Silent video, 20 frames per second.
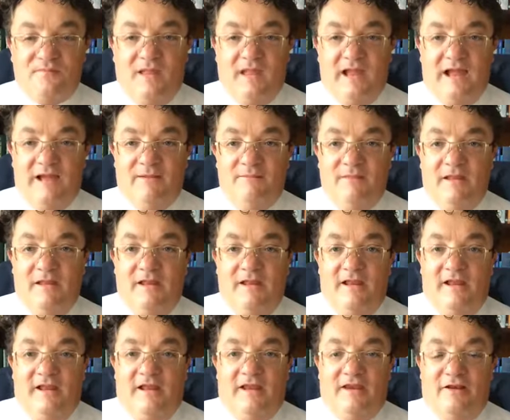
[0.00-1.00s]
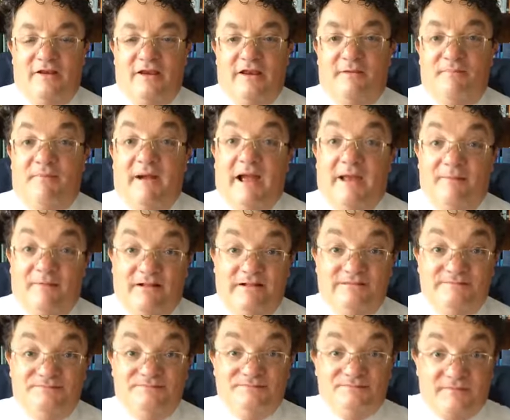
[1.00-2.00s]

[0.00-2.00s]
Uh, you'll need a Bible,